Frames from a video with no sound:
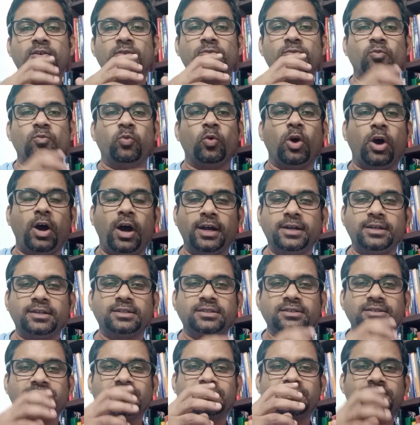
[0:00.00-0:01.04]

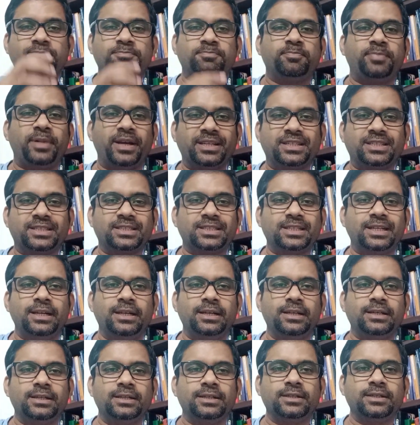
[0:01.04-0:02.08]
what
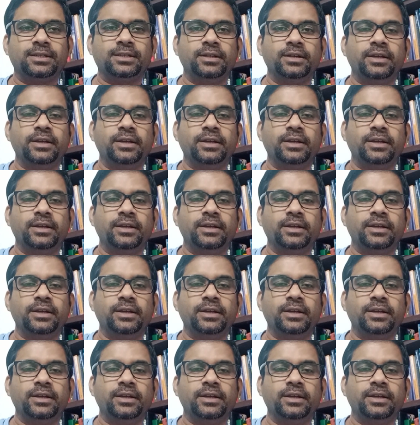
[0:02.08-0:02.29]
special